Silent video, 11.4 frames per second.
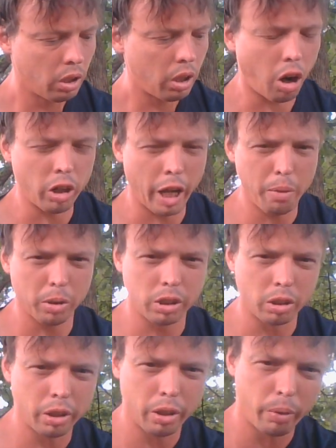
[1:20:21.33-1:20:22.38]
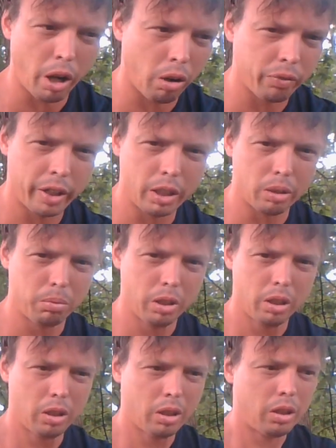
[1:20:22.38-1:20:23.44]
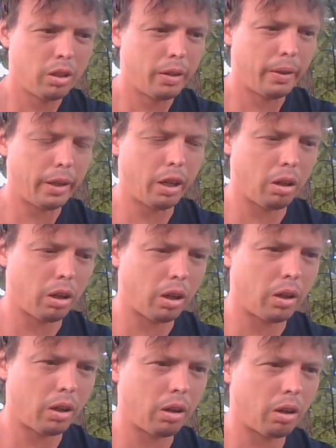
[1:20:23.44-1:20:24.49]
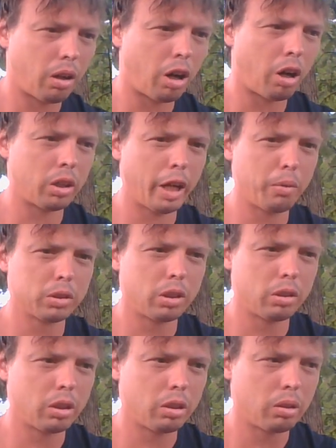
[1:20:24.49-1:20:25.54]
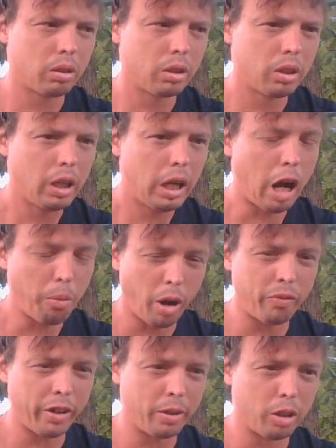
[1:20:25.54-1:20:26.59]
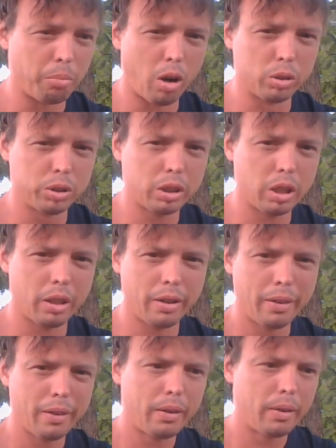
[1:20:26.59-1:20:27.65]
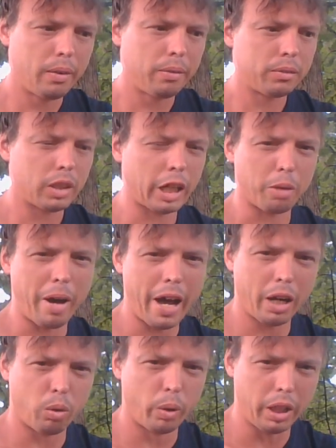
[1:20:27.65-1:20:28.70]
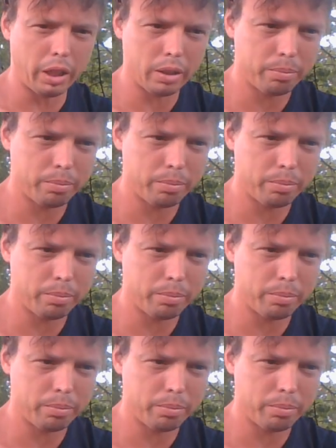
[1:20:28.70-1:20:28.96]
Our neighbors do too. We all feed them. Yeah, our neighbors do too. I probably feed them the most, like a bag a week.